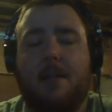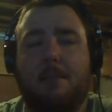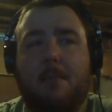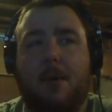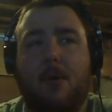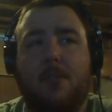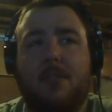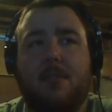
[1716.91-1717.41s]

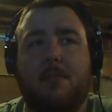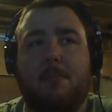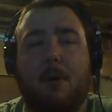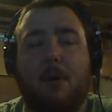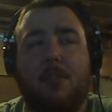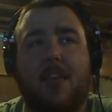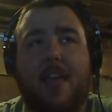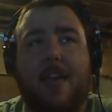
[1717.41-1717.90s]

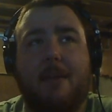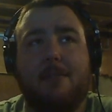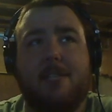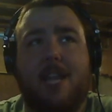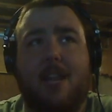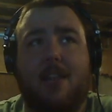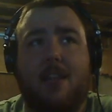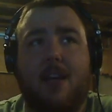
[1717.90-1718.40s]
Both games
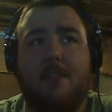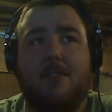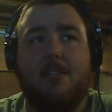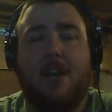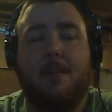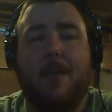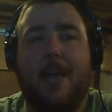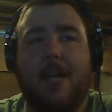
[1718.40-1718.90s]
had a lot of
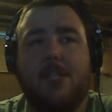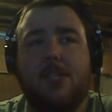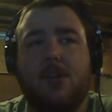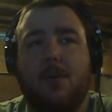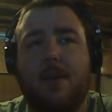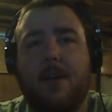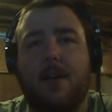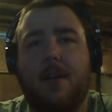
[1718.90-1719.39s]
Tom Kench
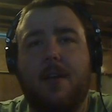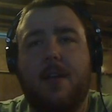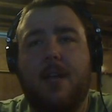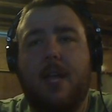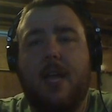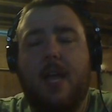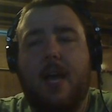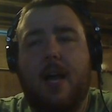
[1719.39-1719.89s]
going
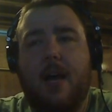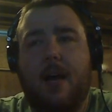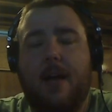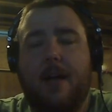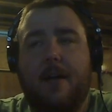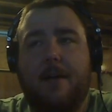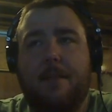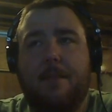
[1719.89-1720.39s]

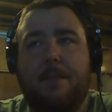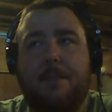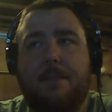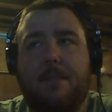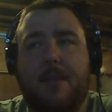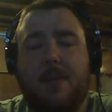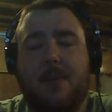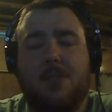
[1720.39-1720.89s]
on,
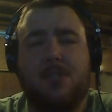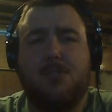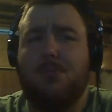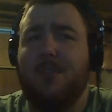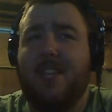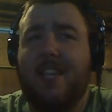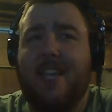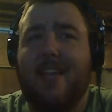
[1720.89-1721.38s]
which is
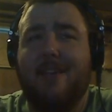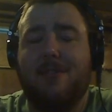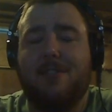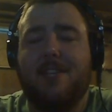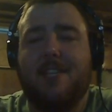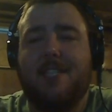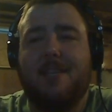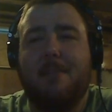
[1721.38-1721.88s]
really
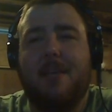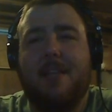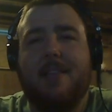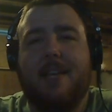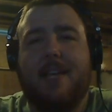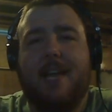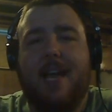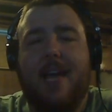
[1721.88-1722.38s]
interesting to me.
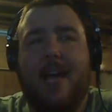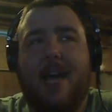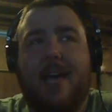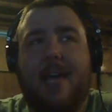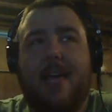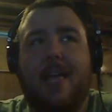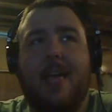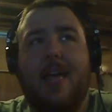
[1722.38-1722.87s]
Like
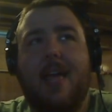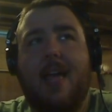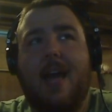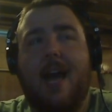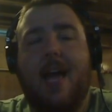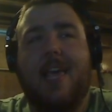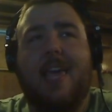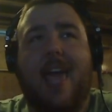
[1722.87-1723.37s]

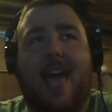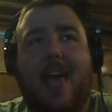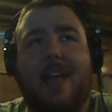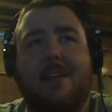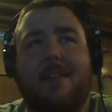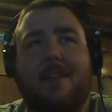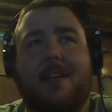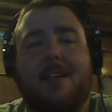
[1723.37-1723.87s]
I
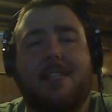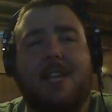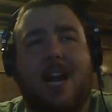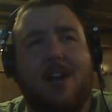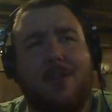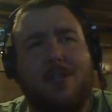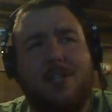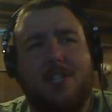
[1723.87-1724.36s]
can't
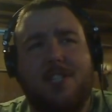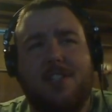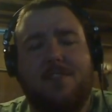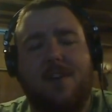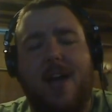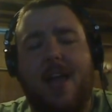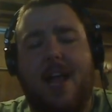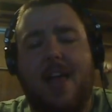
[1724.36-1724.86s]
entirely
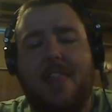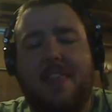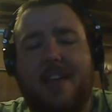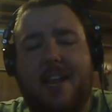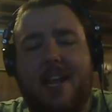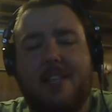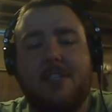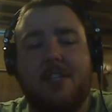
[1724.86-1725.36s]
justify it. I think
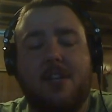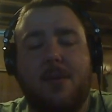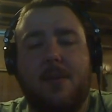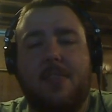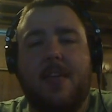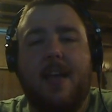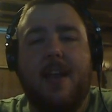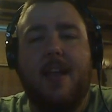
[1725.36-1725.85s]
it has to do
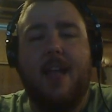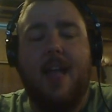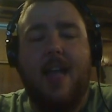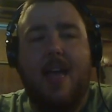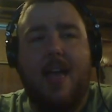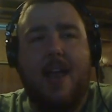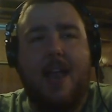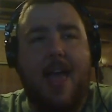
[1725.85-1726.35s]
with that
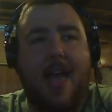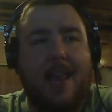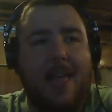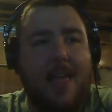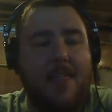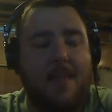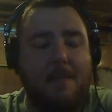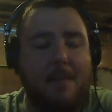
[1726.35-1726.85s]
in
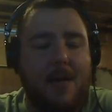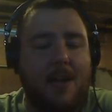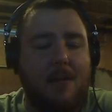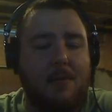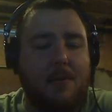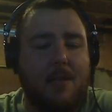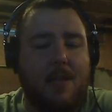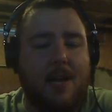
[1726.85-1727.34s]
NA the meta
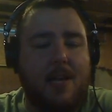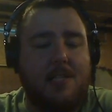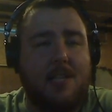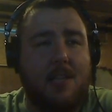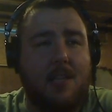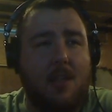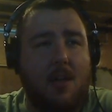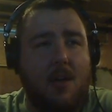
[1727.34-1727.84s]
relies a
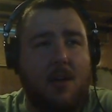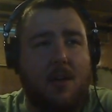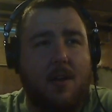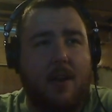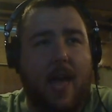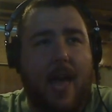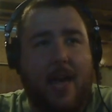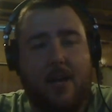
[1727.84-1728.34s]
lot
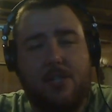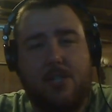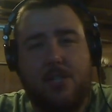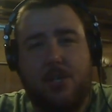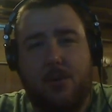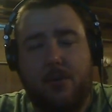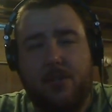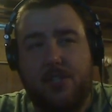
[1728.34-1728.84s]
on
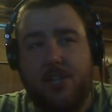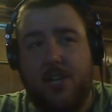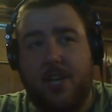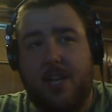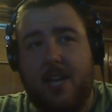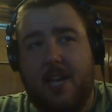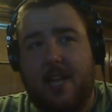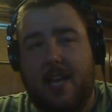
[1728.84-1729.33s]
Ashe or
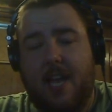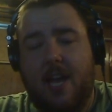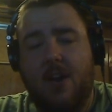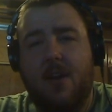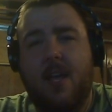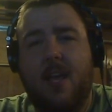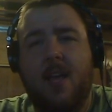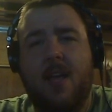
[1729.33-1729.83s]
Jhin AD carry.